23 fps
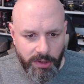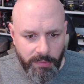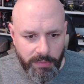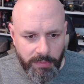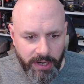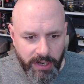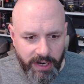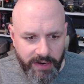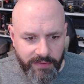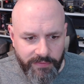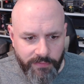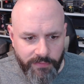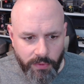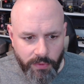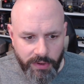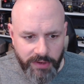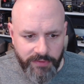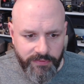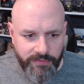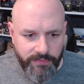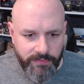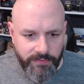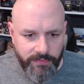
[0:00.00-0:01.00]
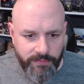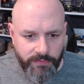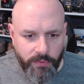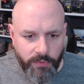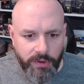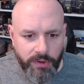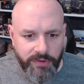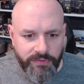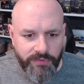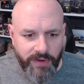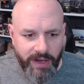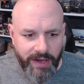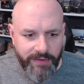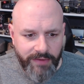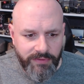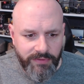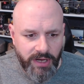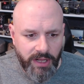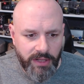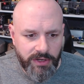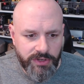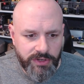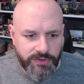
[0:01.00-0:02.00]
brand,
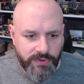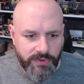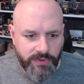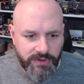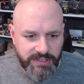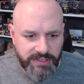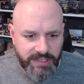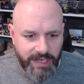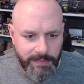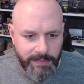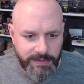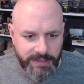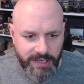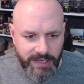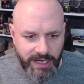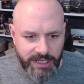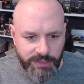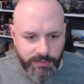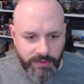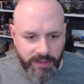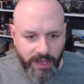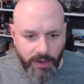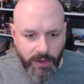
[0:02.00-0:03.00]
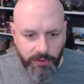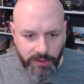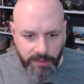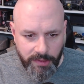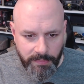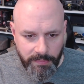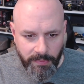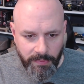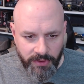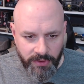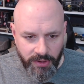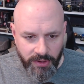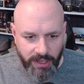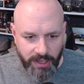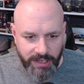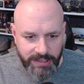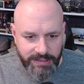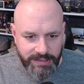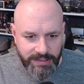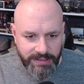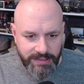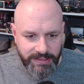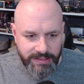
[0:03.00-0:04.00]
$45 for the same size without the
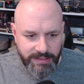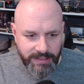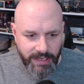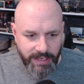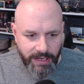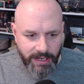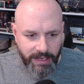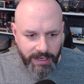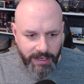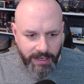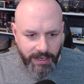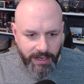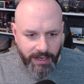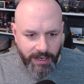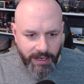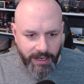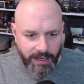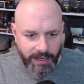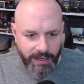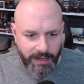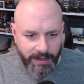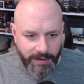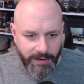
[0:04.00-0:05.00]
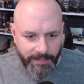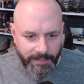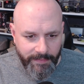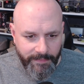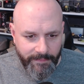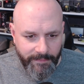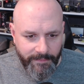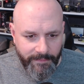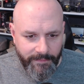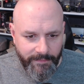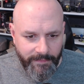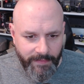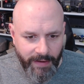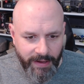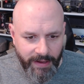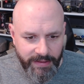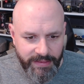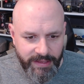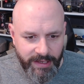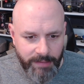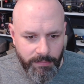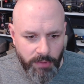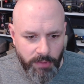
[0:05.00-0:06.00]
license. I
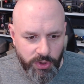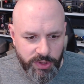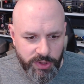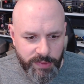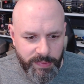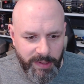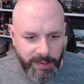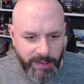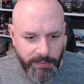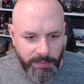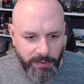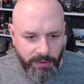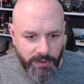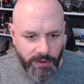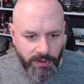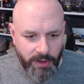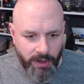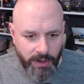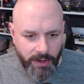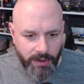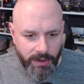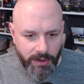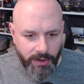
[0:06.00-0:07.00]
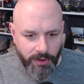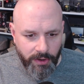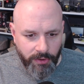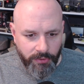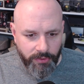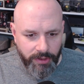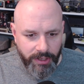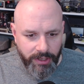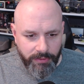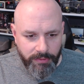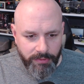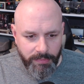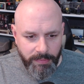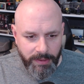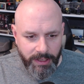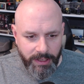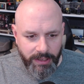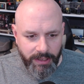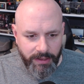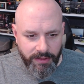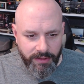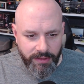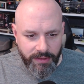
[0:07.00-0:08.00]
think most people are agreeing with
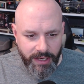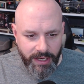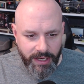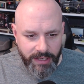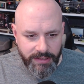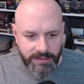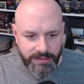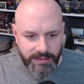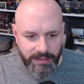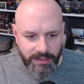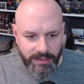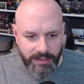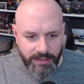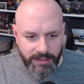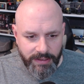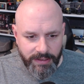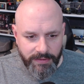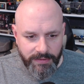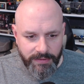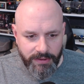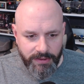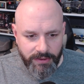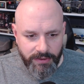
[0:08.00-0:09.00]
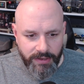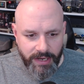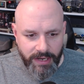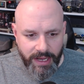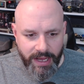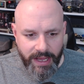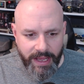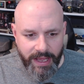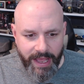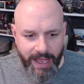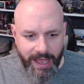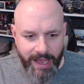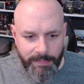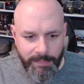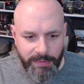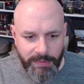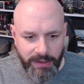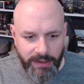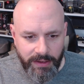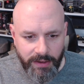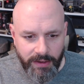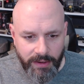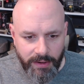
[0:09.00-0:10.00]
me that they're not
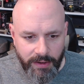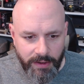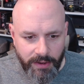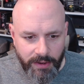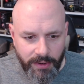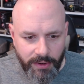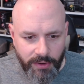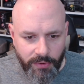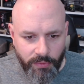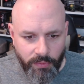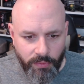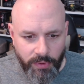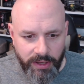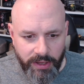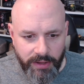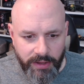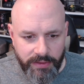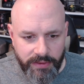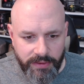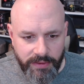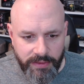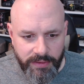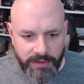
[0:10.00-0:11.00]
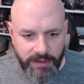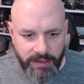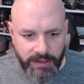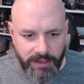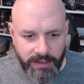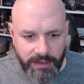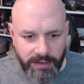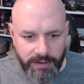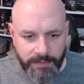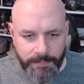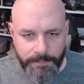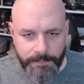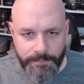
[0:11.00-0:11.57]
happy with the